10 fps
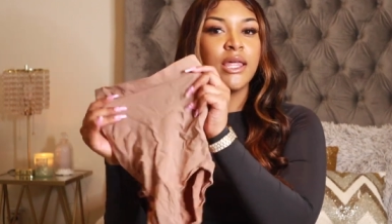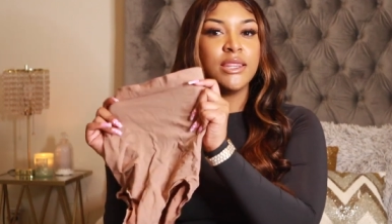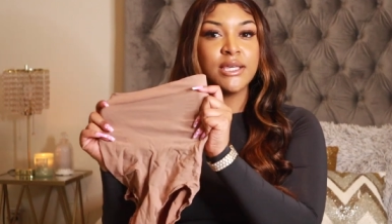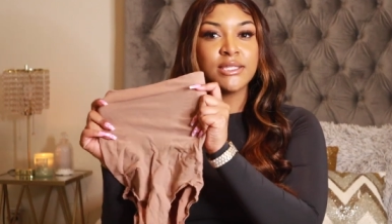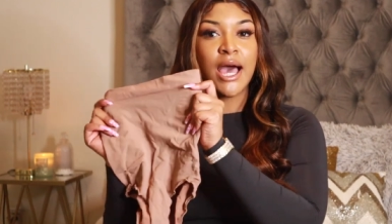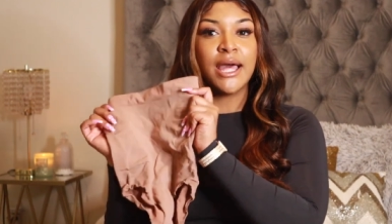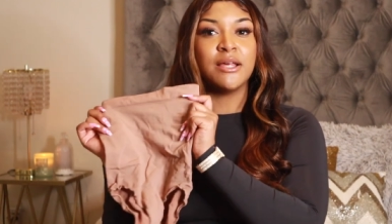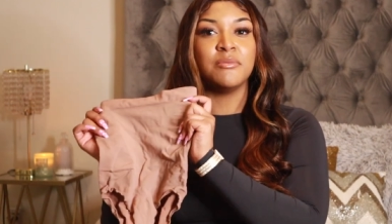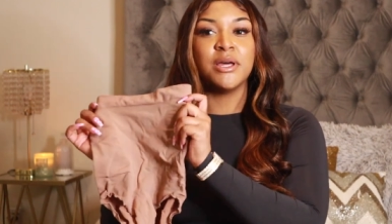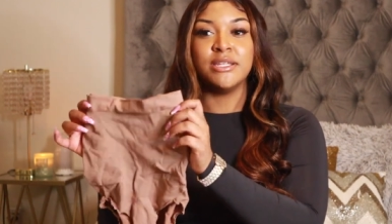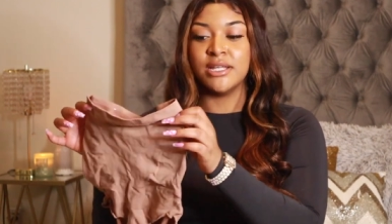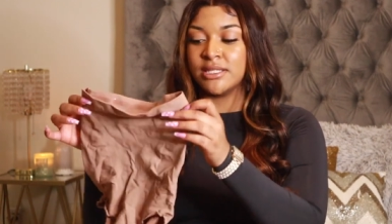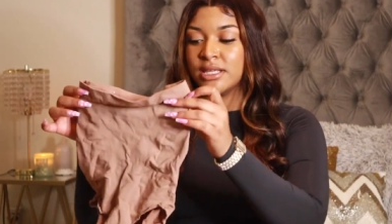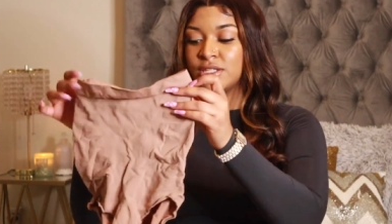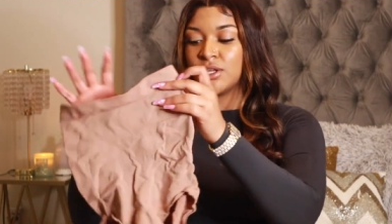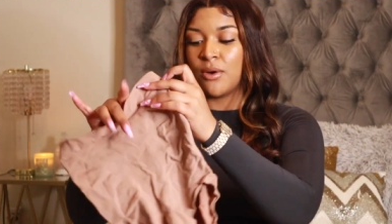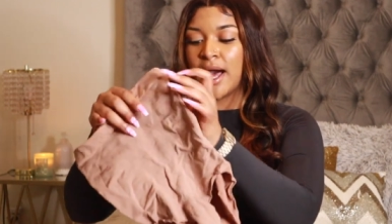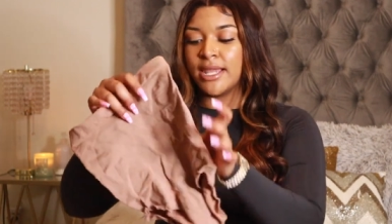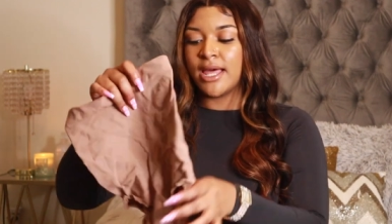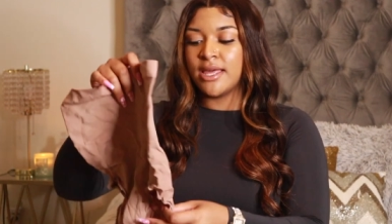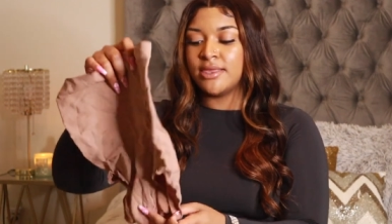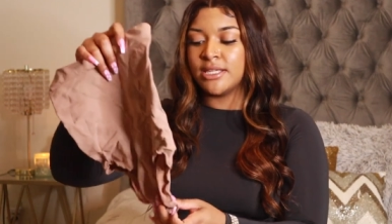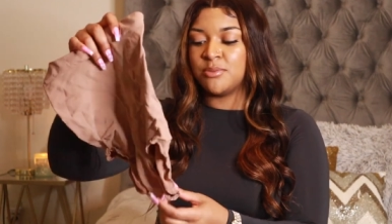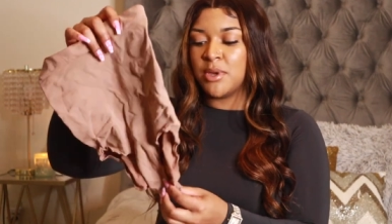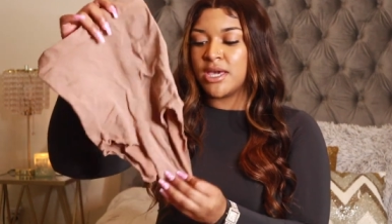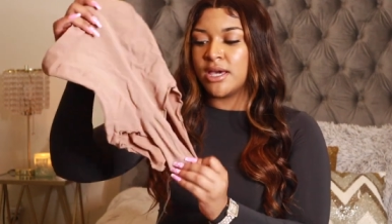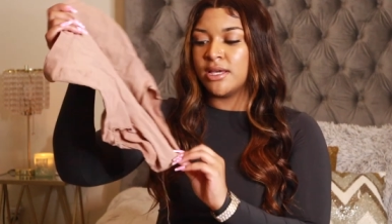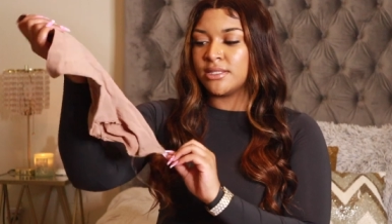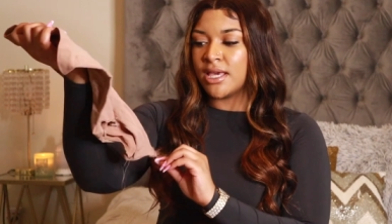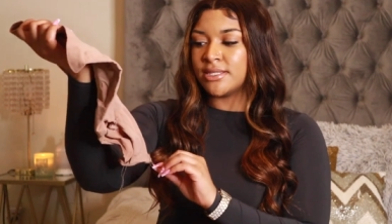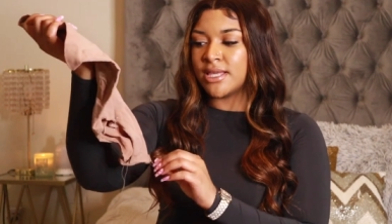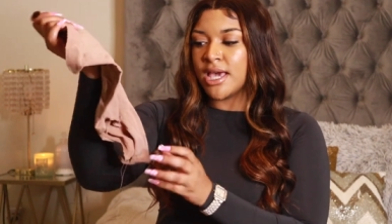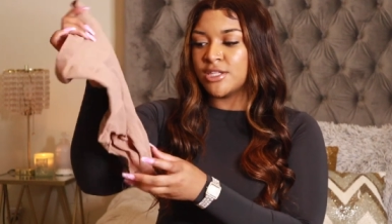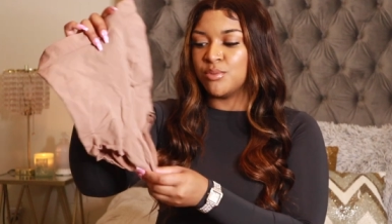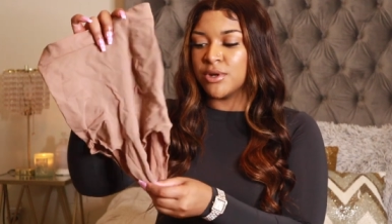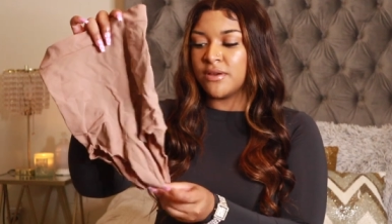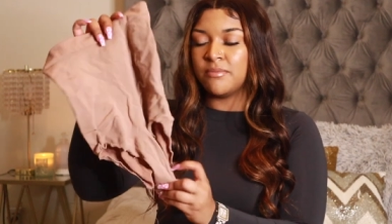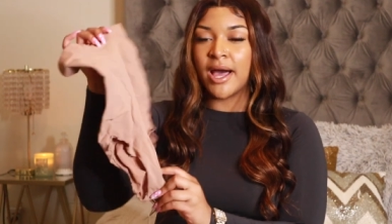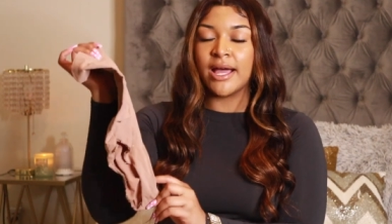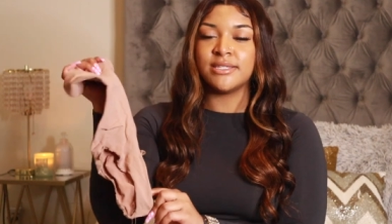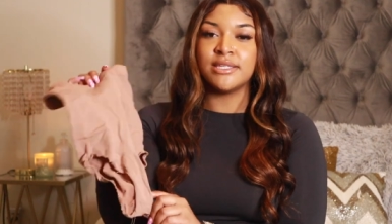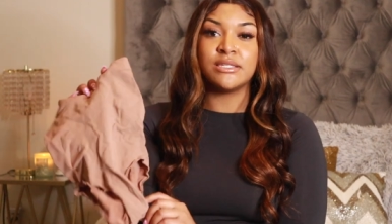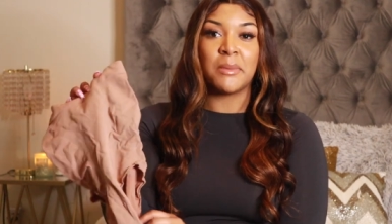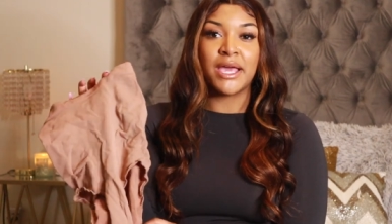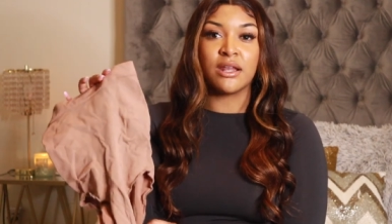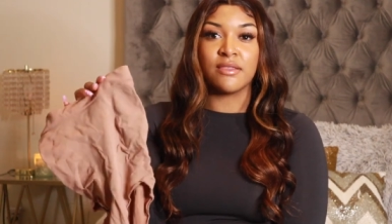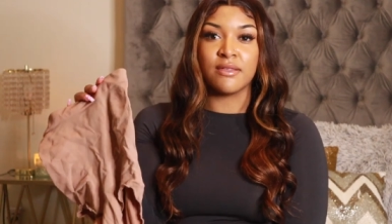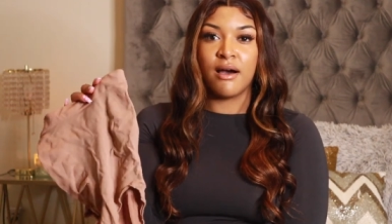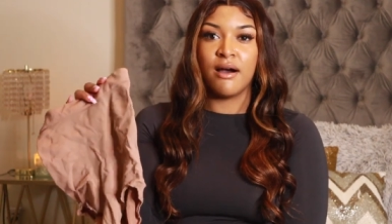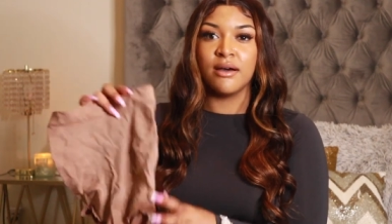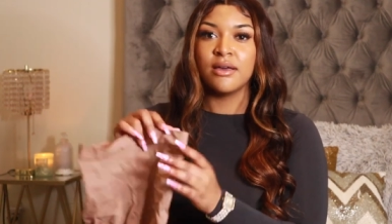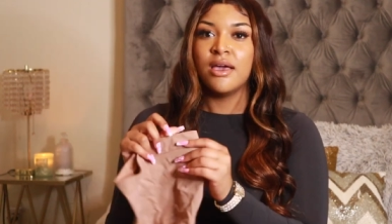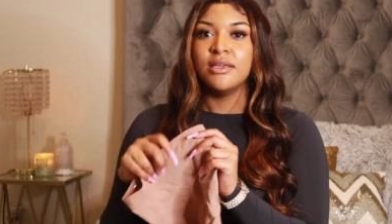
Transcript: this item does it so i like this because it says brief but i tend to make it a thong